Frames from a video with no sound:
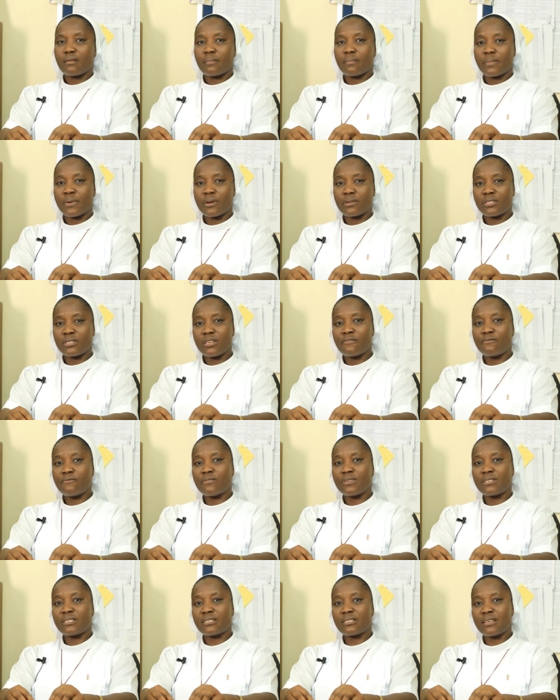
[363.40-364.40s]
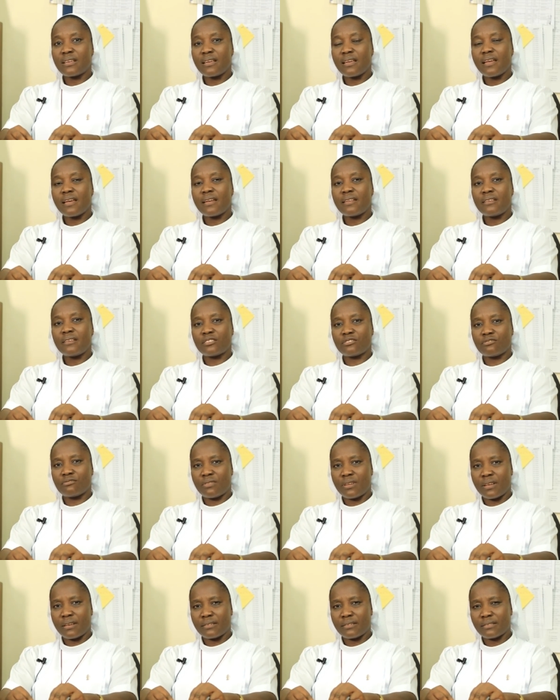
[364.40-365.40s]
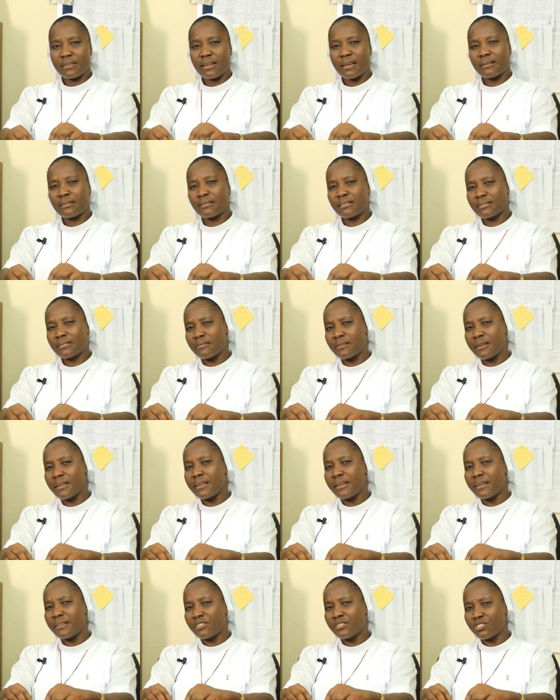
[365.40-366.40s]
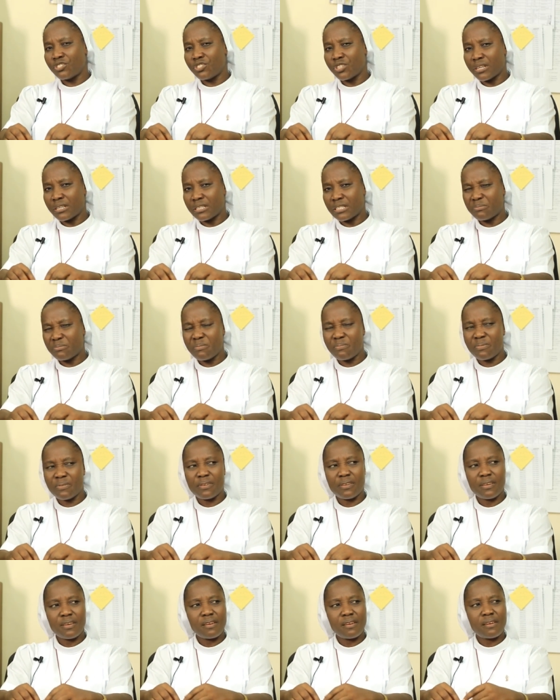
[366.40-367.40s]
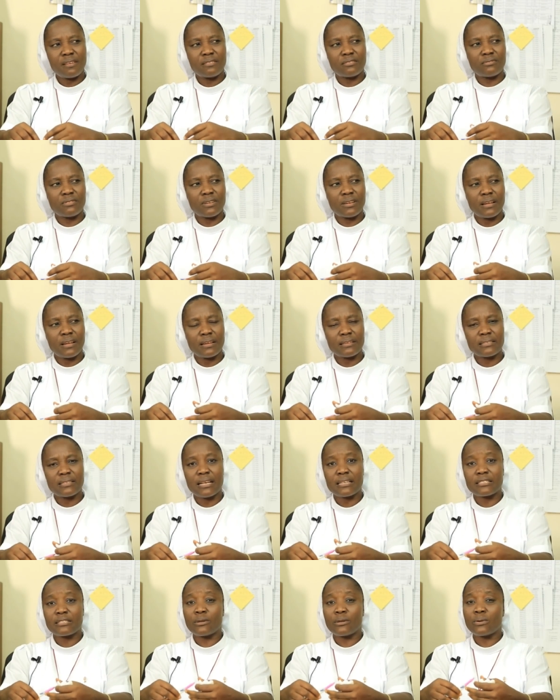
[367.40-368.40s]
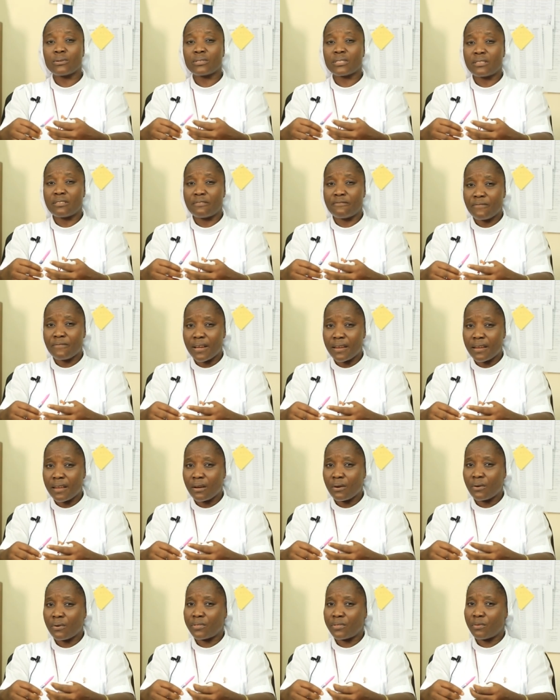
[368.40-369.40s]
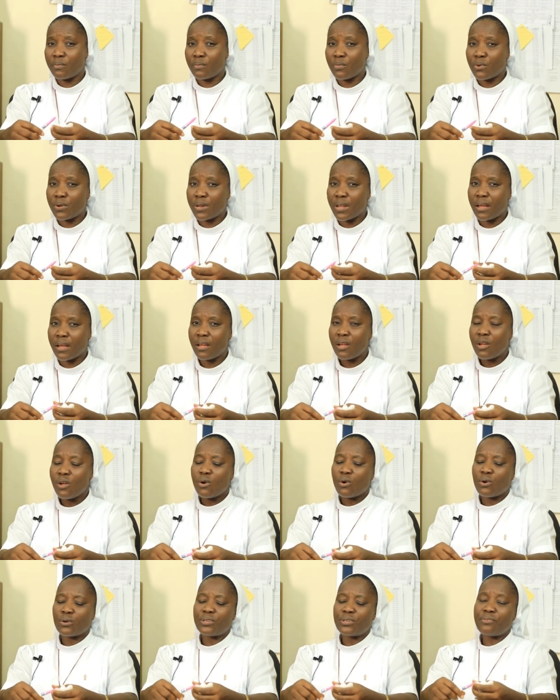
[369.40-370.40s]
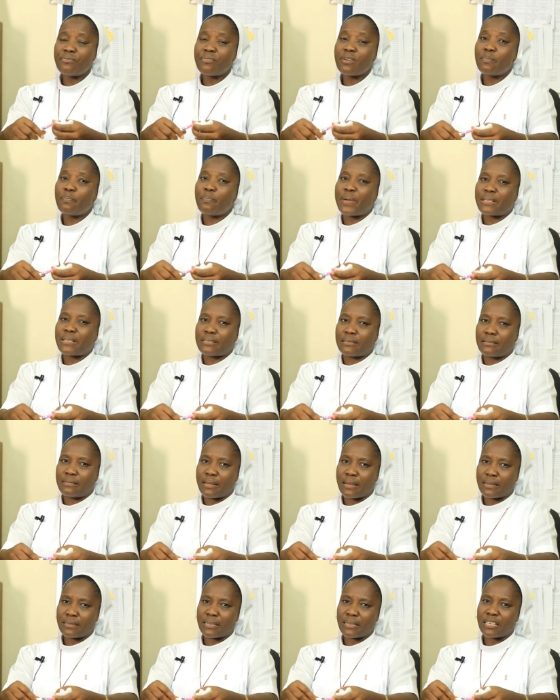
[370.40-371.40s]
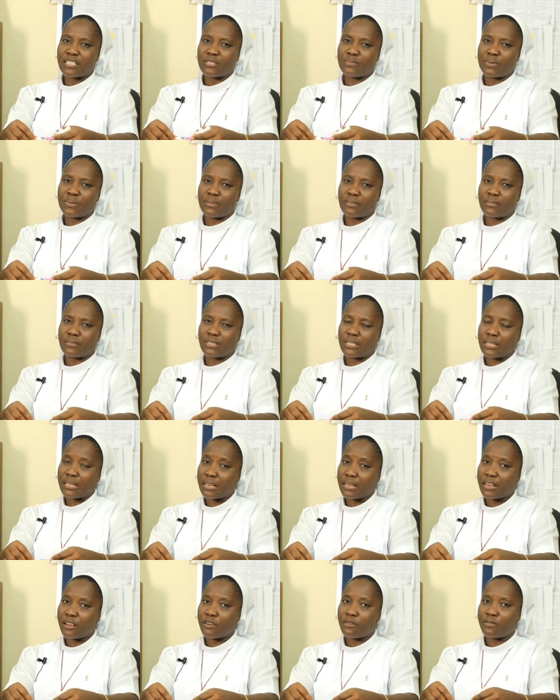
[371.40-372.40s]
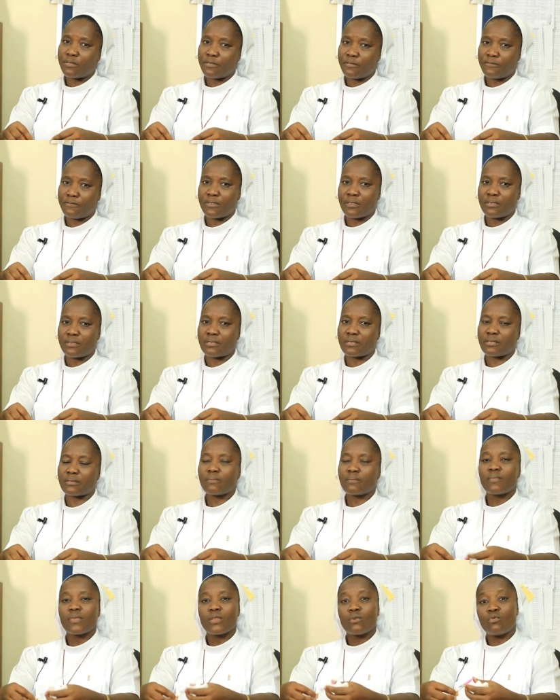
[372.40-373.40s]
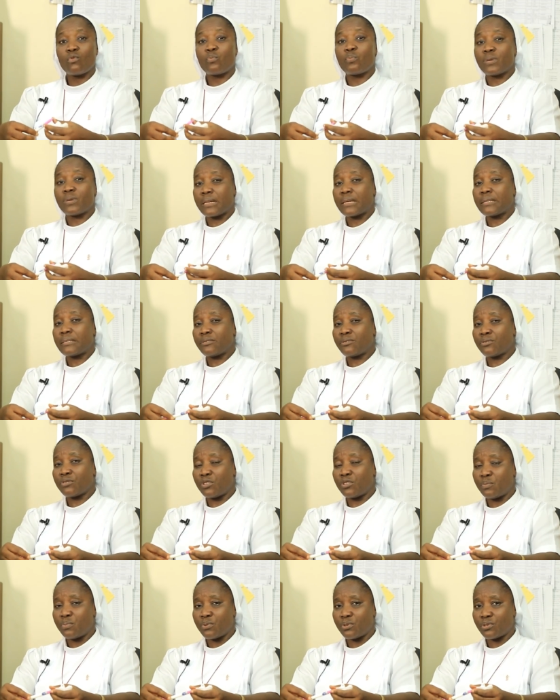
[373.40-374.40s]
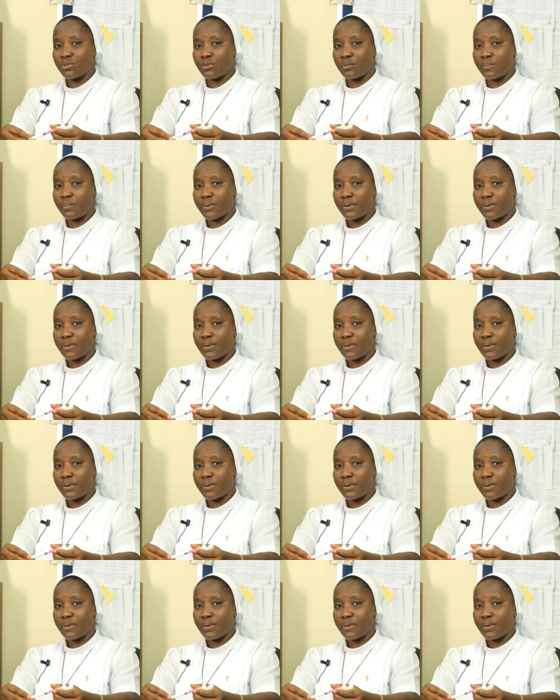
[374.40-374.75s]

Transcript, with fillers: But if we see any student that is really indigent, maybe a student that has lost the father or the mother or the real person that has been taking care of the fees, we will present it to the bishop